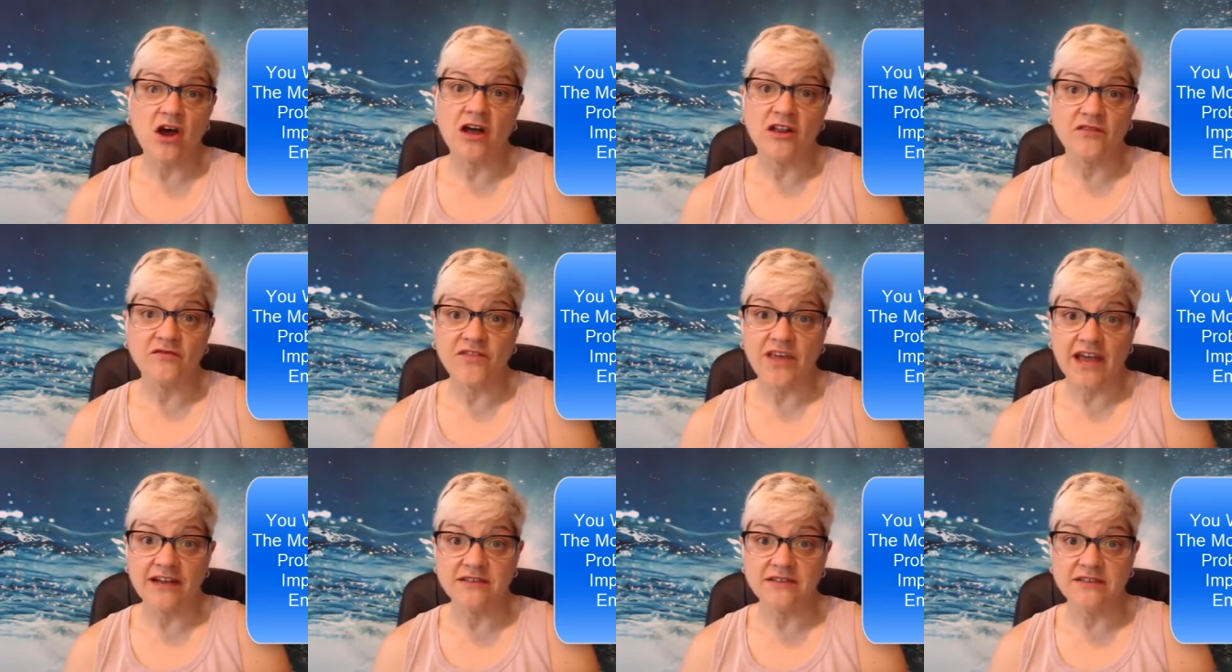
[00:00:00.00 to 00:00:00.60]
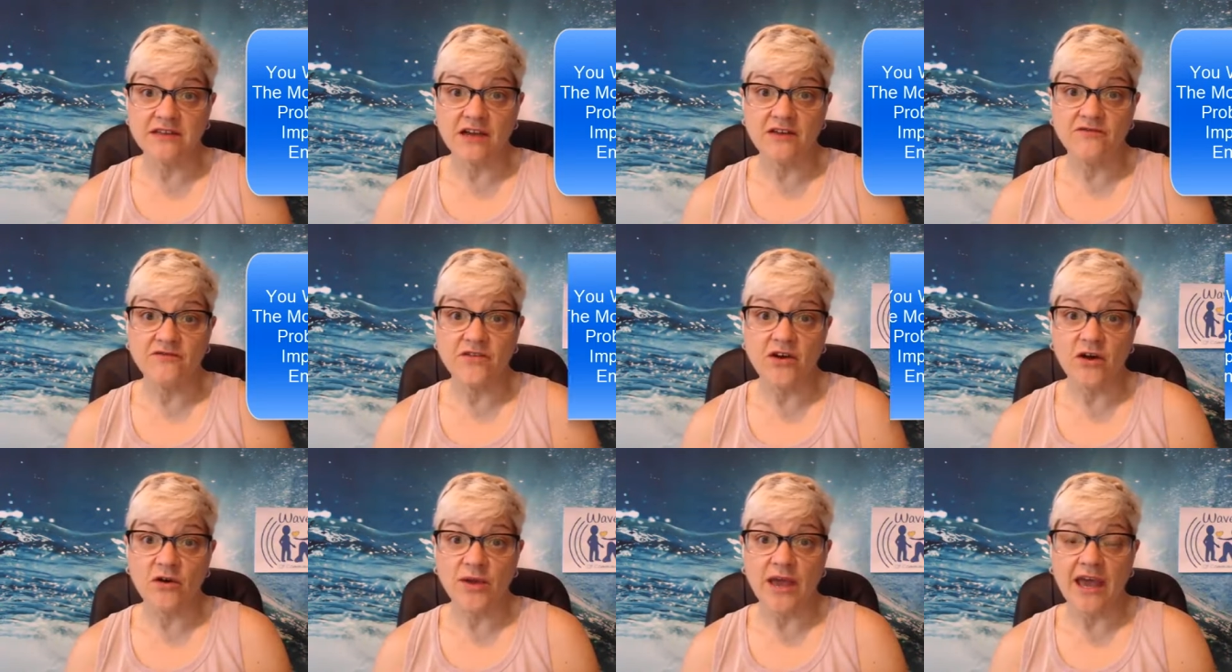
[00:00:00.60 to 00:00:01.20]
all of that stuff.
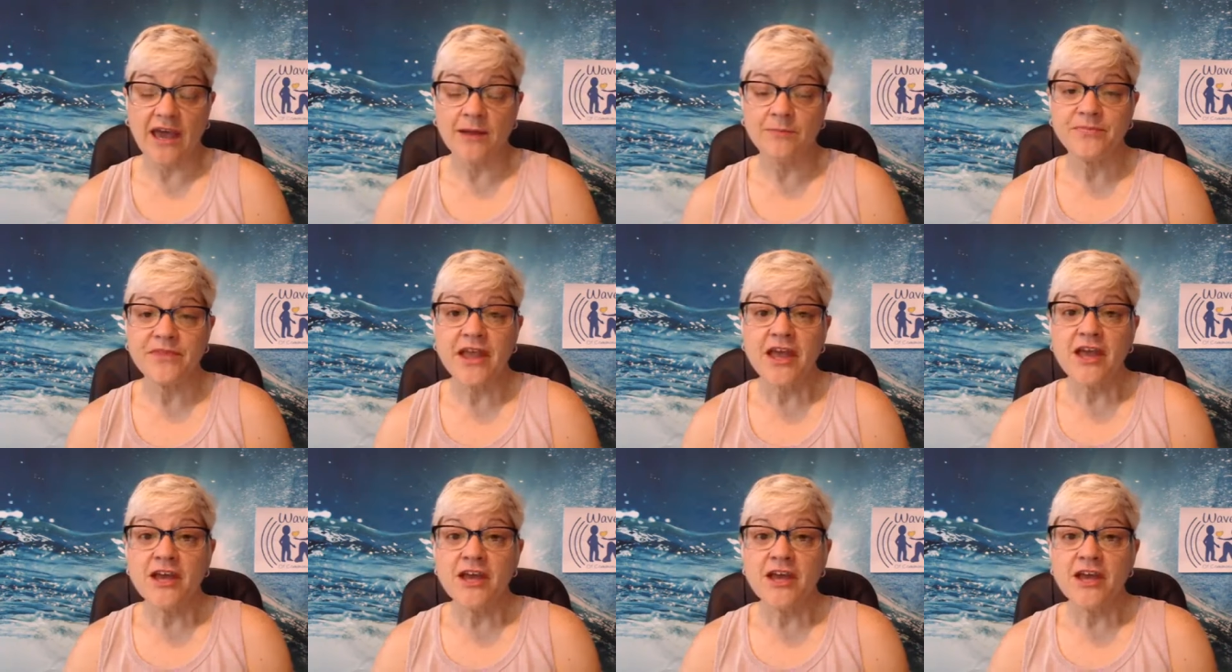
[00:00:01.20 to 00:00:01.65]
Okay.